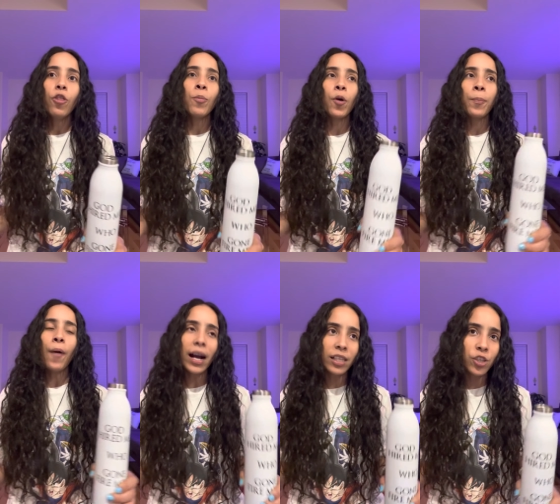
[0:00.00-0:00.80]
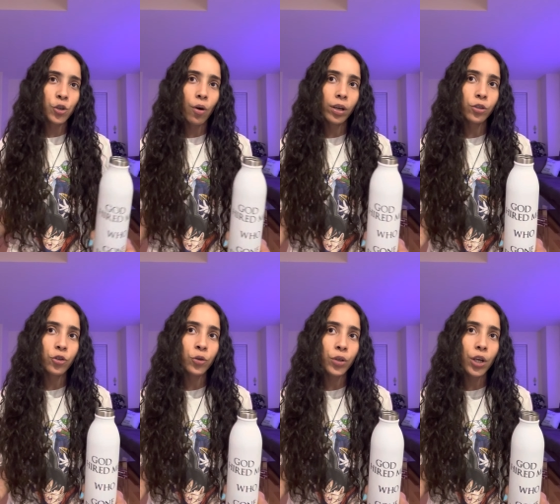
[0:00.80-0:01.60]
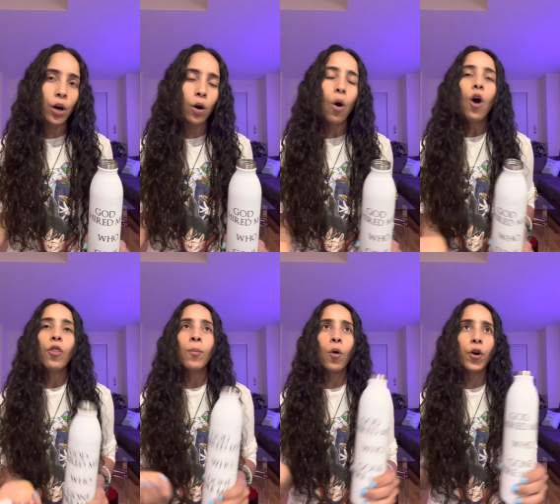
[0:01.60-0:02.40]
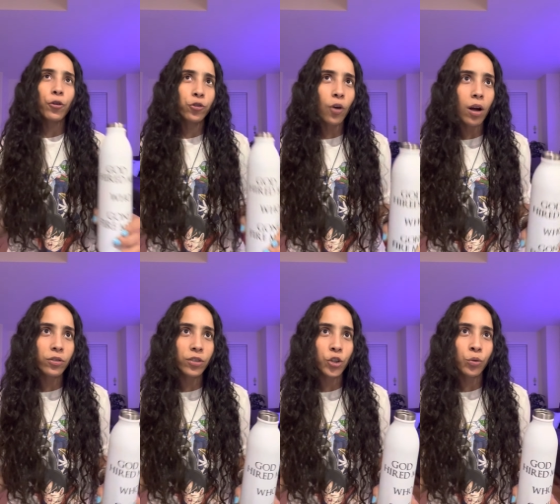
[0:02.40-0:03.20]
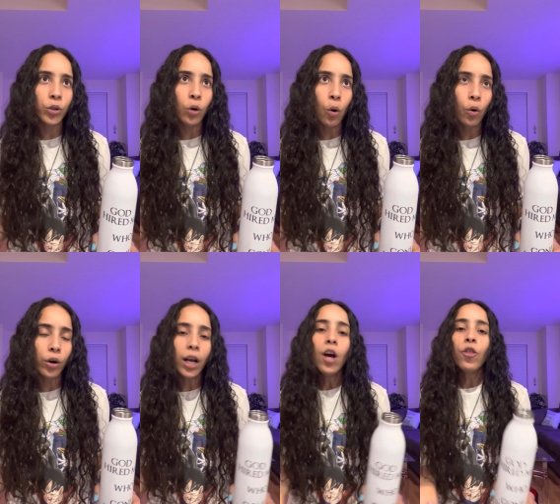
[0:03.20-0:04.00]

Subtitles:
The more practice you are in the studio, the more songs that you record,